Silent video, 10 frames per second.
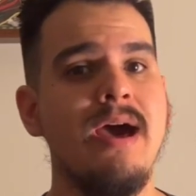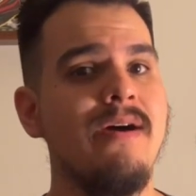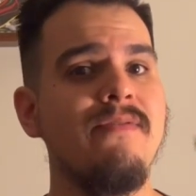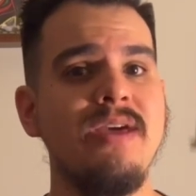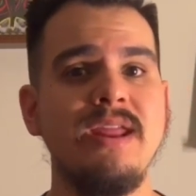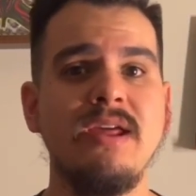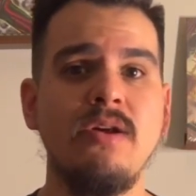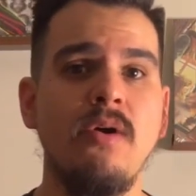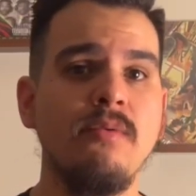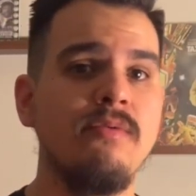of any and
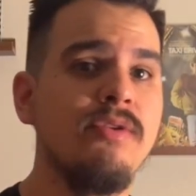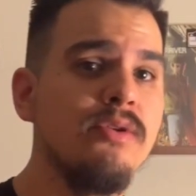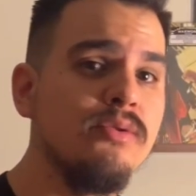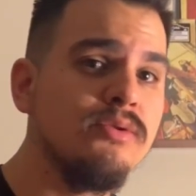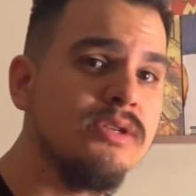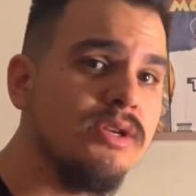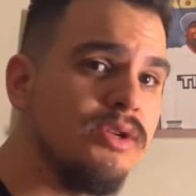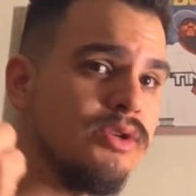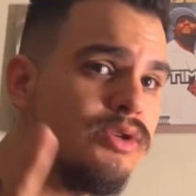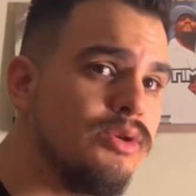all reviews
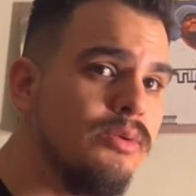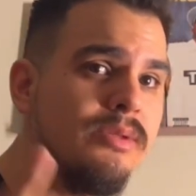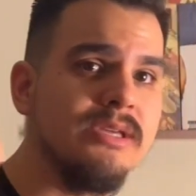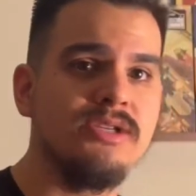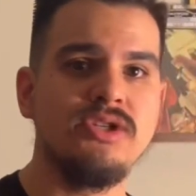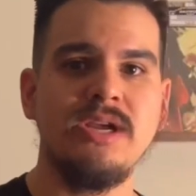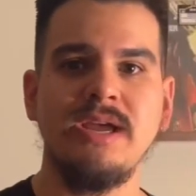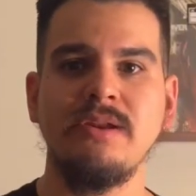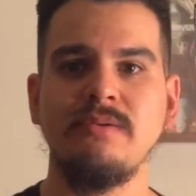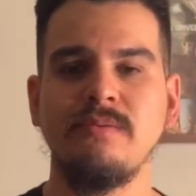to this
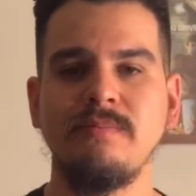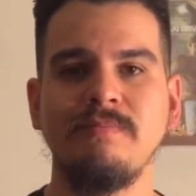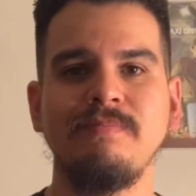channel.